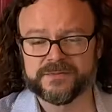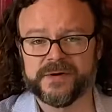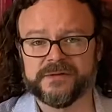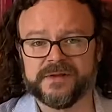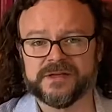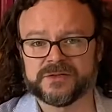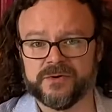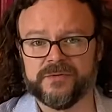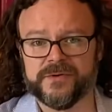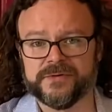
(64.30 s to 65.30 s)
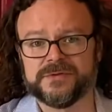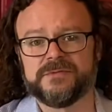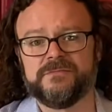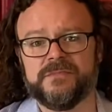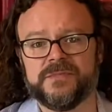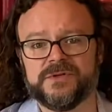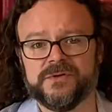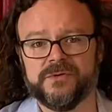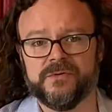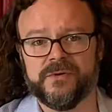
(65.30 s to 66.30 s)
but they sold those
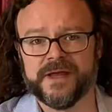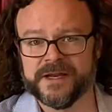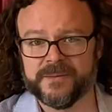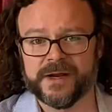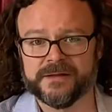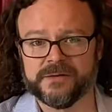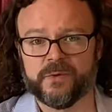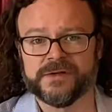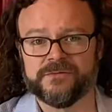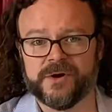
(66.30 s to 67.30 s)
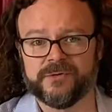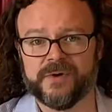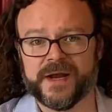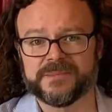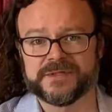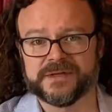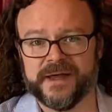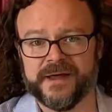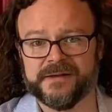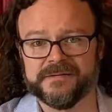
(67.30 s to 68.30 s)
to anybody that wanted Rhone grapes.
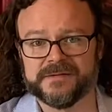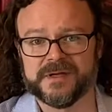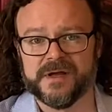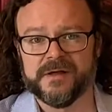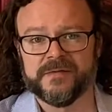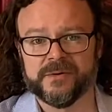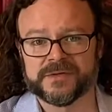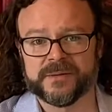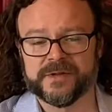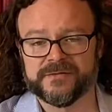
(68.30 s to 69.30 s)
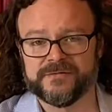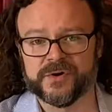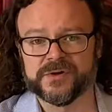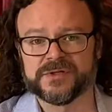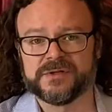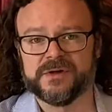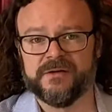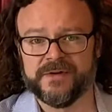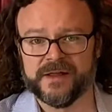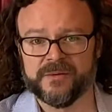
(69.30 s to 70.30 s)
And they were some of the first
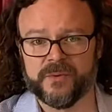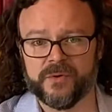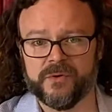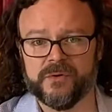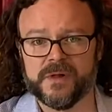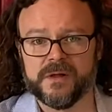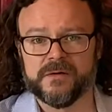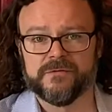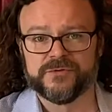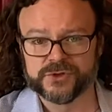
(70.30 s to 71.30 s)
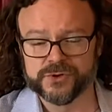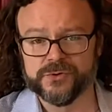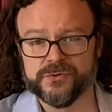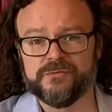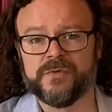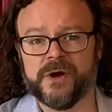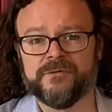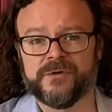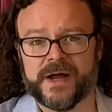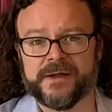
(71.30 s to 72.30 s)
available true Rhone
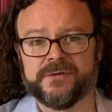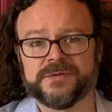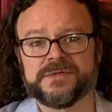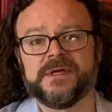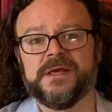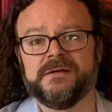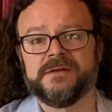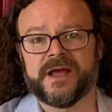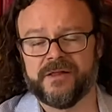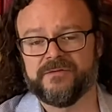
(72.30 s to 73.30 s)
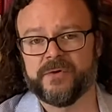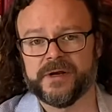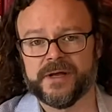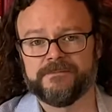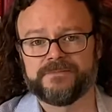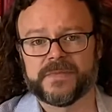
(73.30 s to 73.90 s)
varietals in California.